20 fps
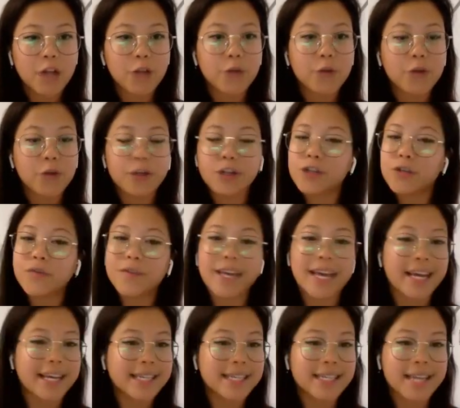and you're going to do
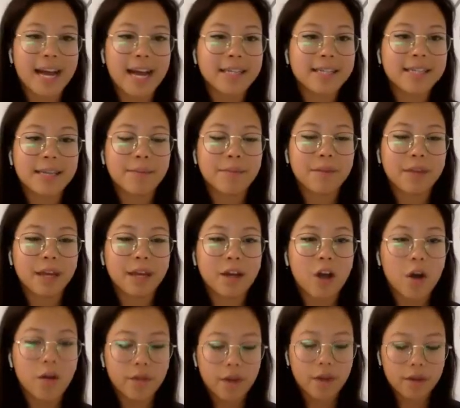the exact same thing
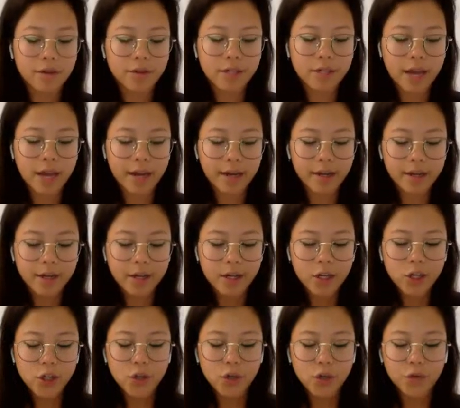on the other side.
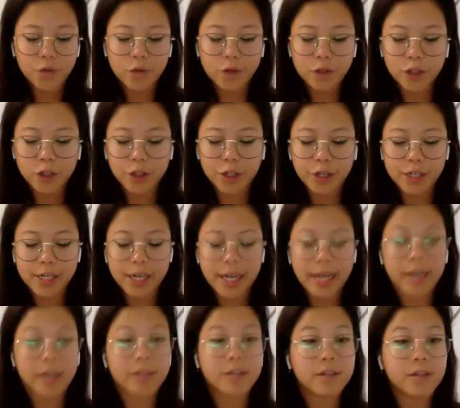So first you're going to
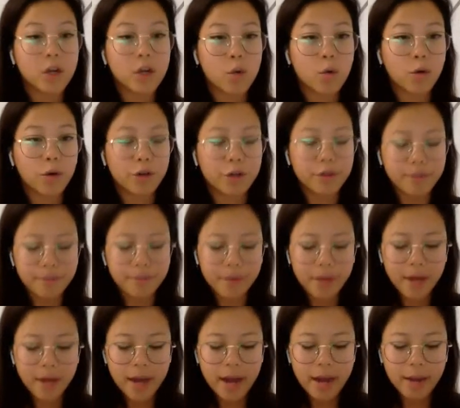take the corner
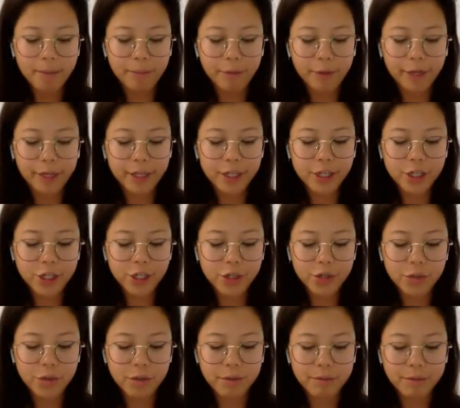and bring it
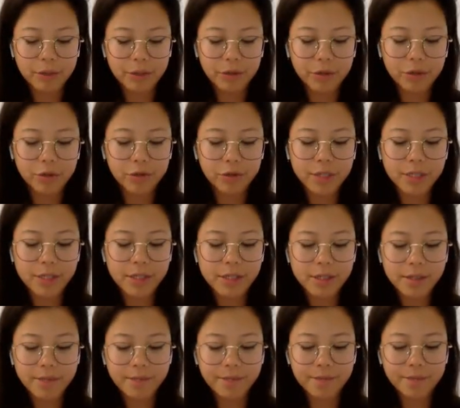to the middle crease
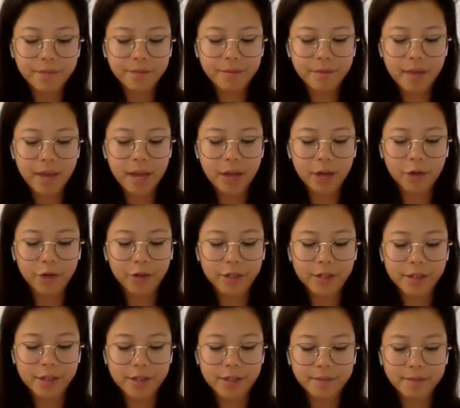and crease.
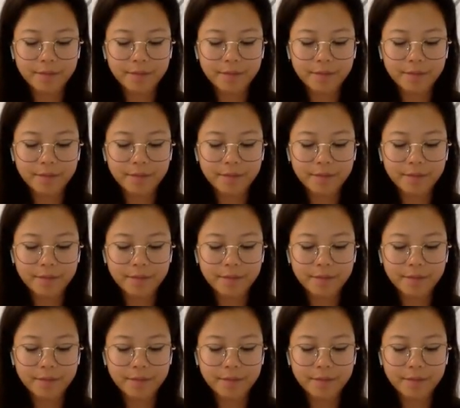